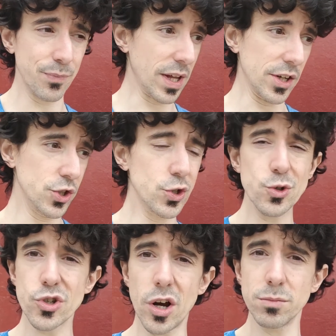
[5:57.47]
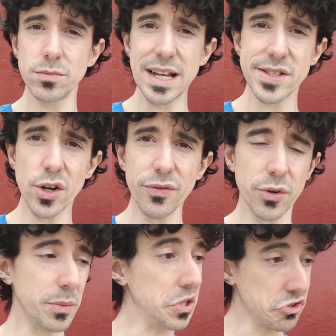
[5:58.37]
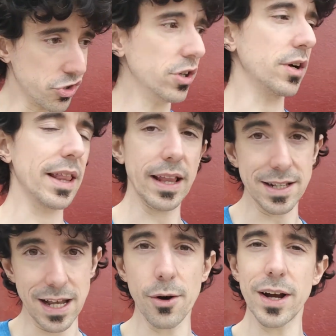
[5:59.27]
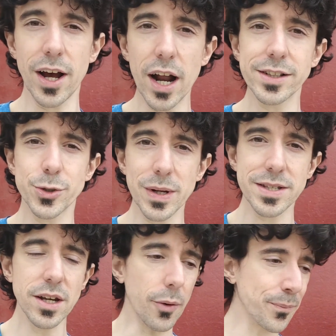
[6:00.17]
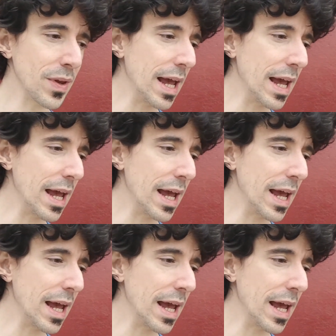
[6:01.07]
Can you do some SEO for me? Sure. That's how I got into SEO.